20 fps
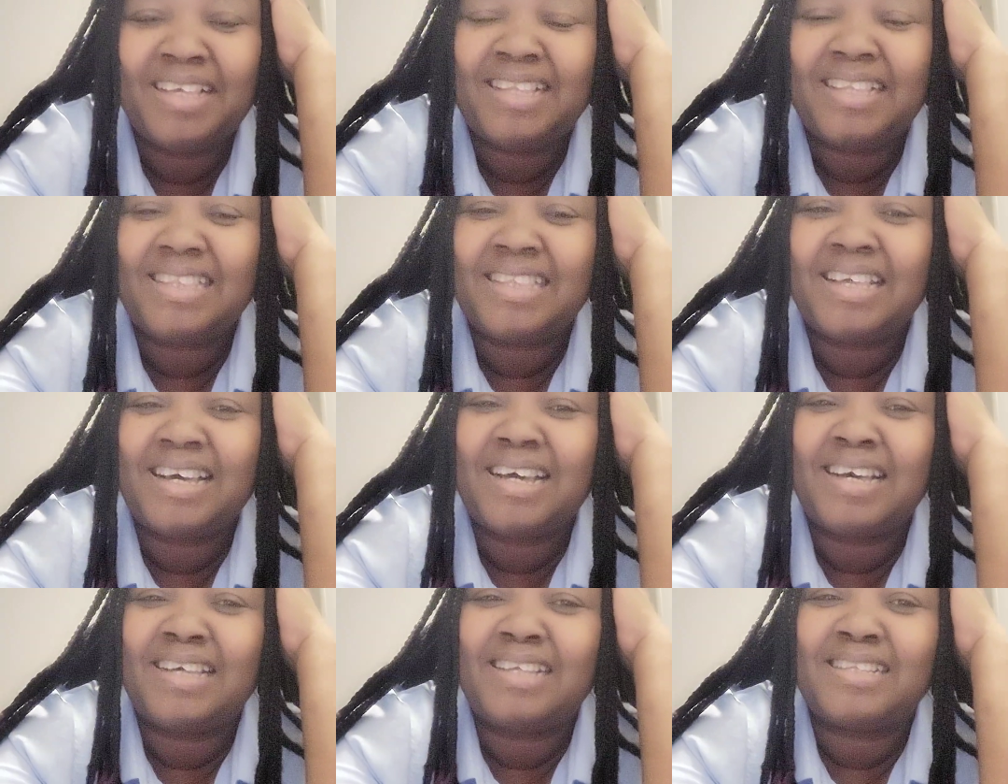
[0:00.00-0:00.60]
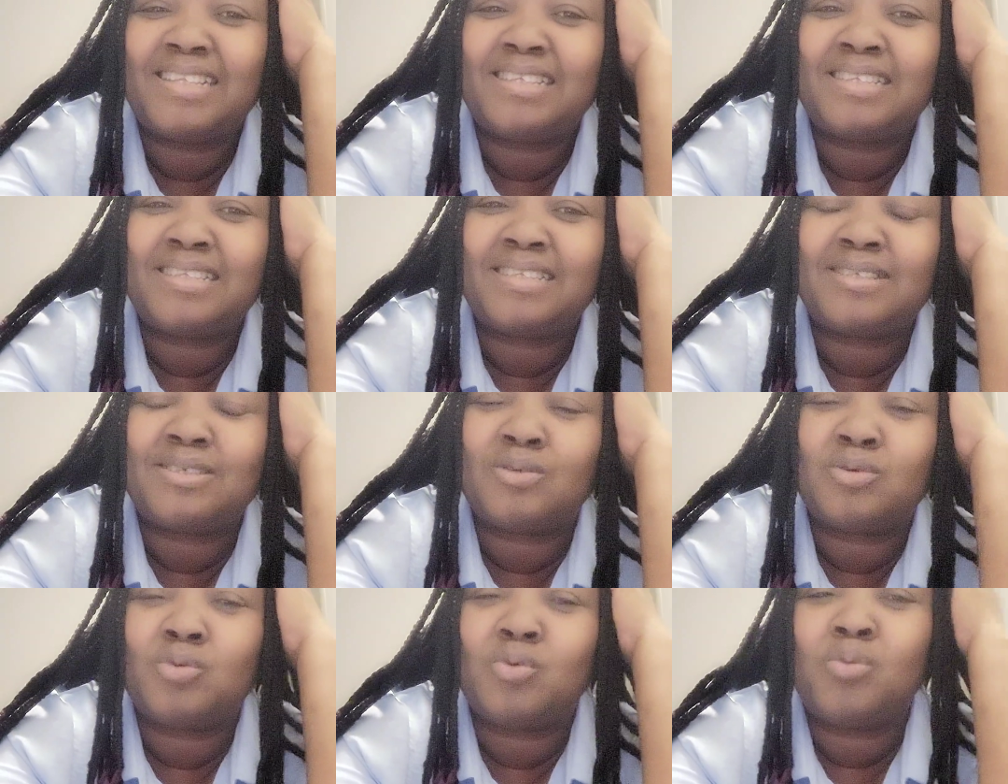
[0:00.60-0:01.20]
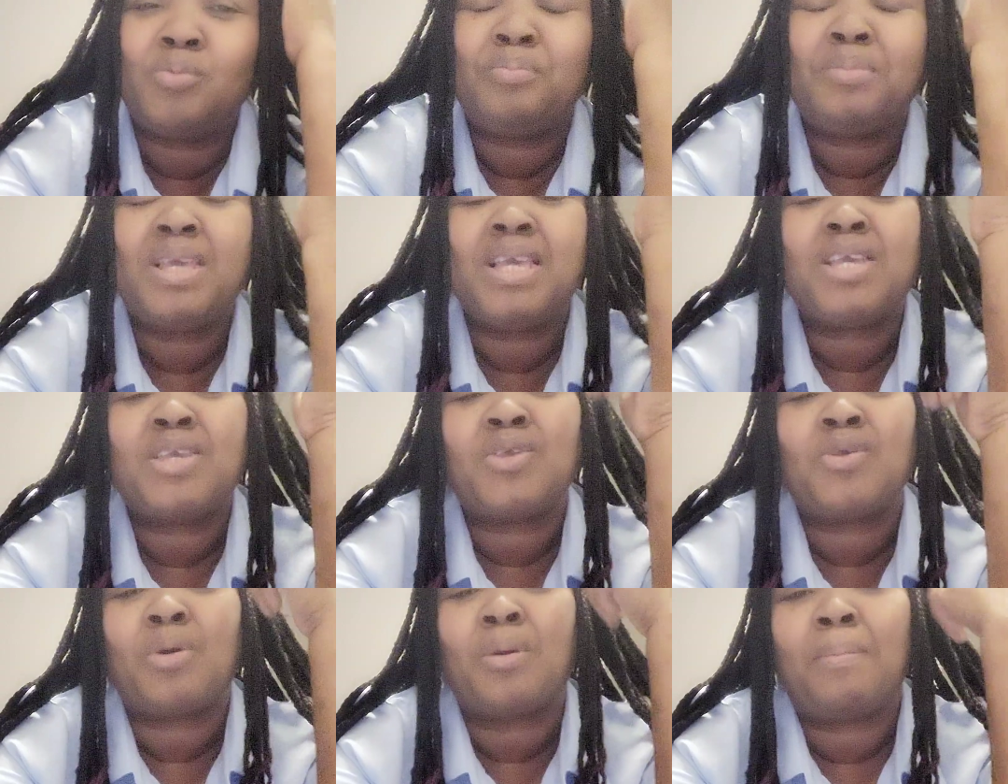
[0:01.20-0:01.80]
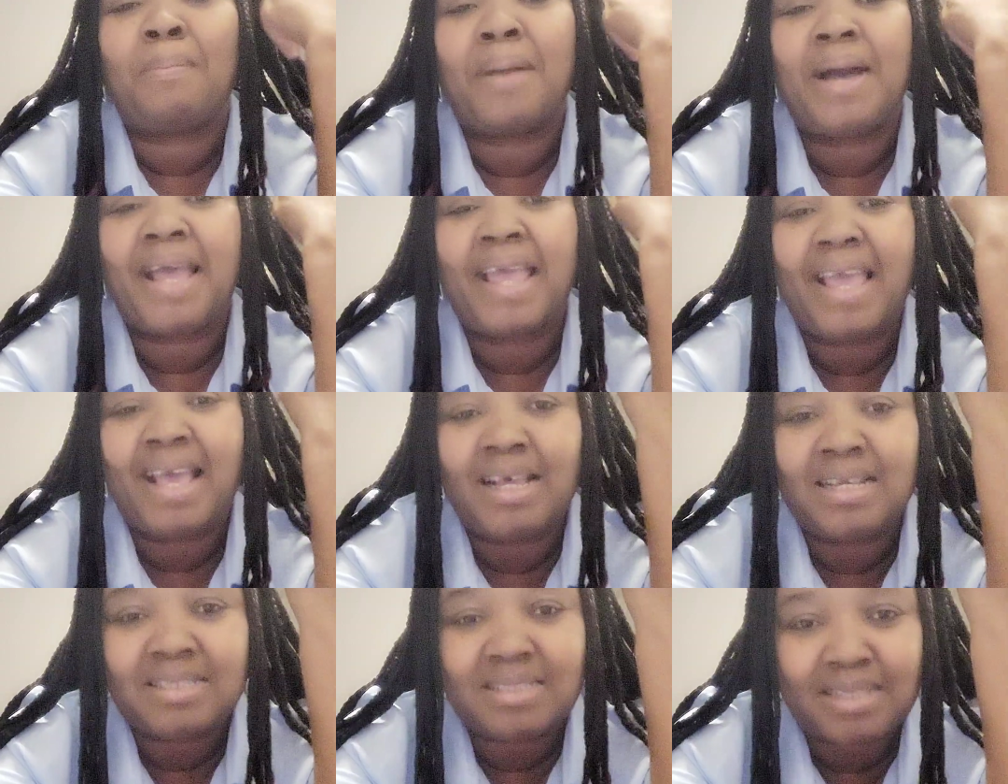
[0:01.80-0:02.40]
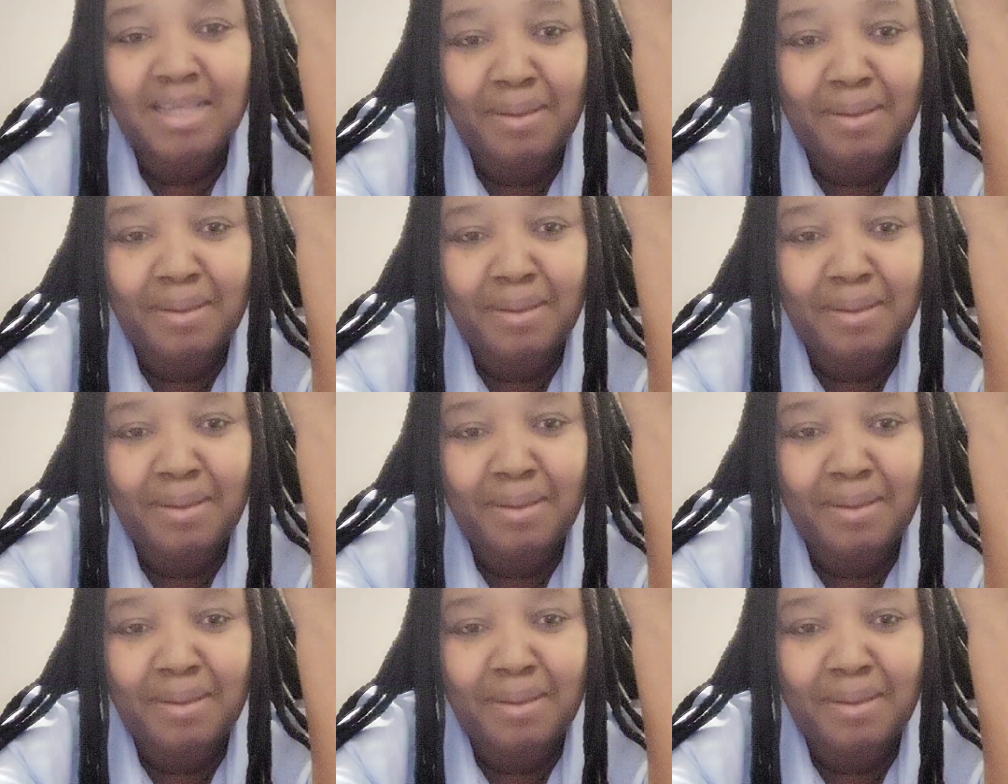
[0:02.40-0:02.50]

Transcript: that will make your bias